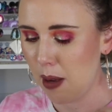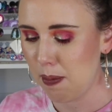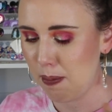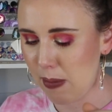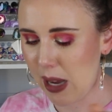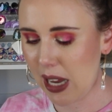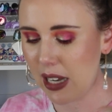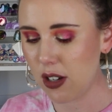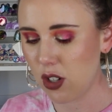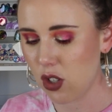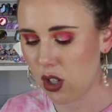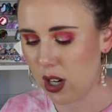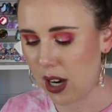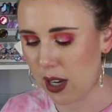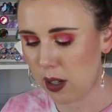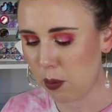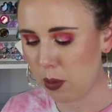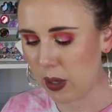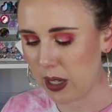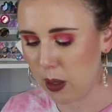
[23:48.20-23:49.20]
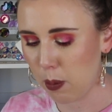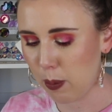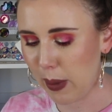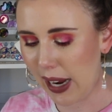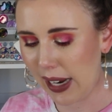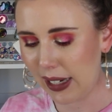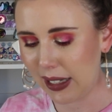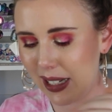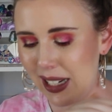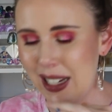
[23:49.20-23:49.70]
Manny's trying to bring it
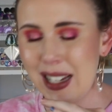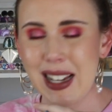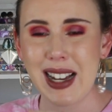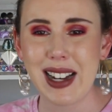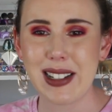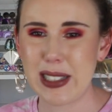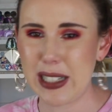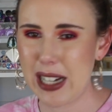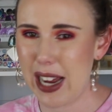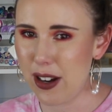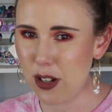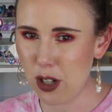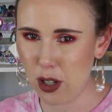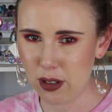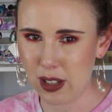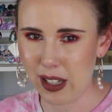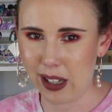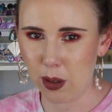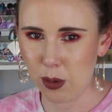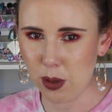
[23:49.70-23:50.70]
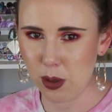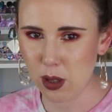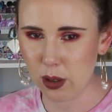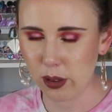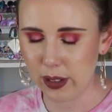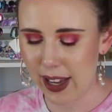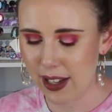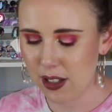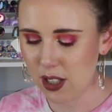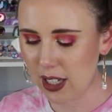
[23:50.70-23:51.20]
back. I don't think it was
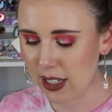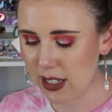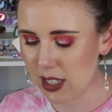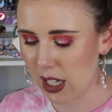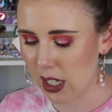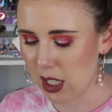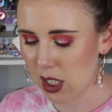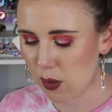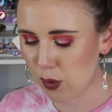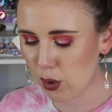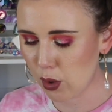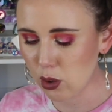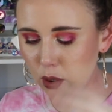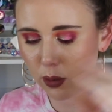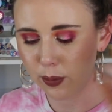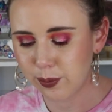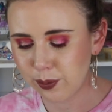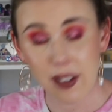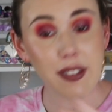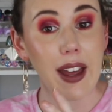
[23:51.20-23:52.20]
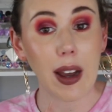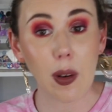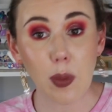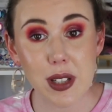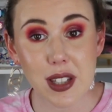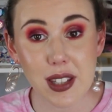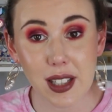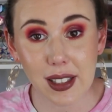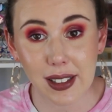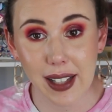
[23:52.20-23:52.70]
all that successful. That
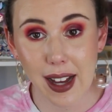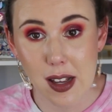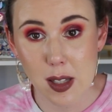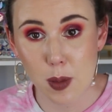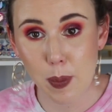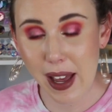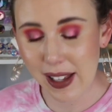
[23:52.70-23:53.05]
was the last